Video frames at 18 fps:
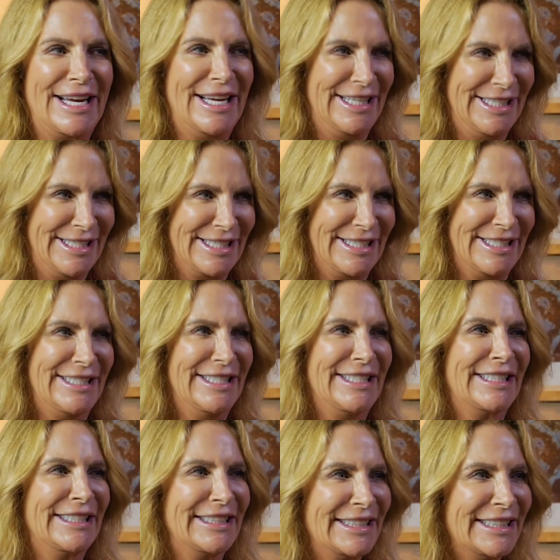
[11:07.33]
Well, and I've been a
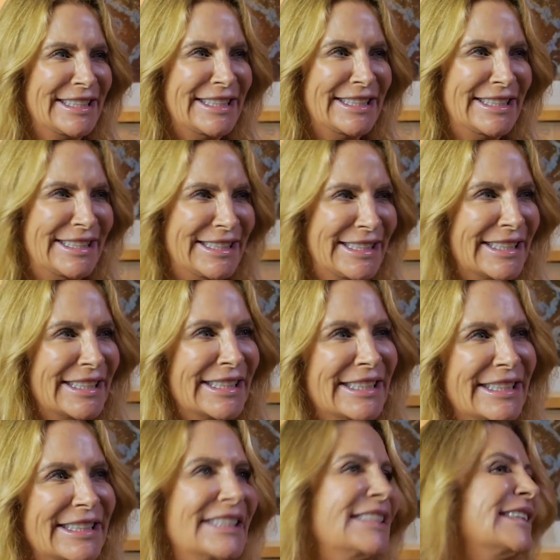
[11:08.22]
big supporter of St.
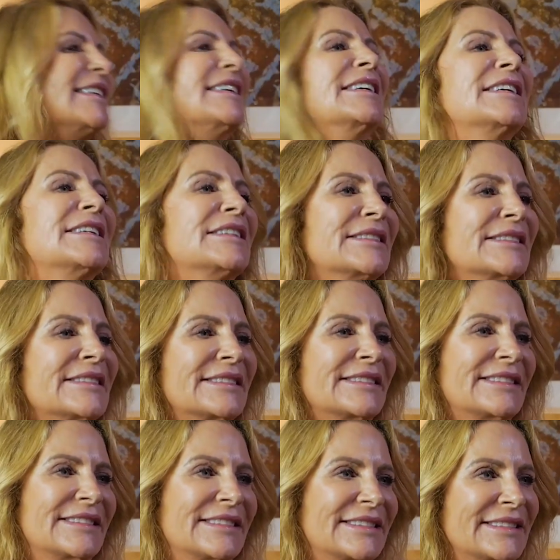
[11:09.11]
Jude's as well, so
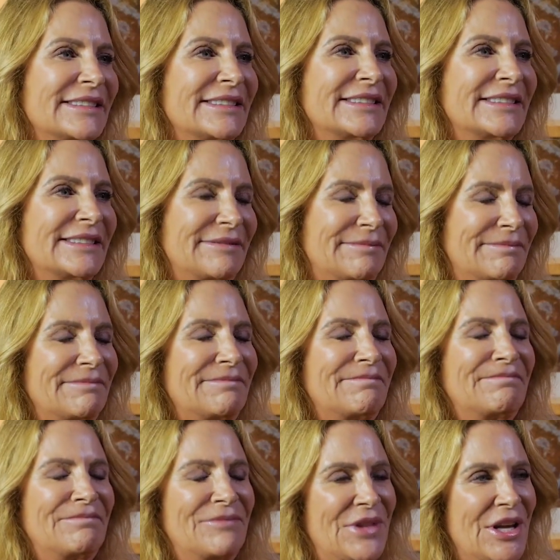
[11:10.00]
their
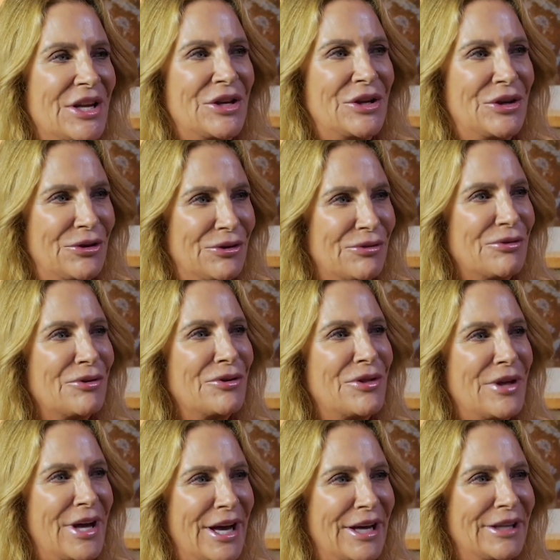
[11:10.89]
ads are so
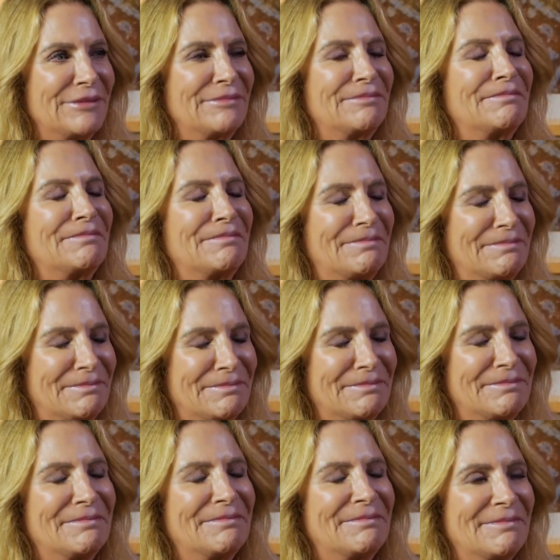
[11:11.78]
well done. They
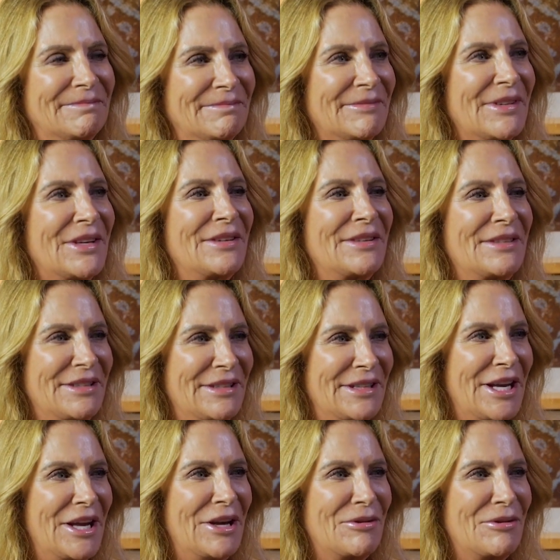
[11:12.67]
capture you. You can't not.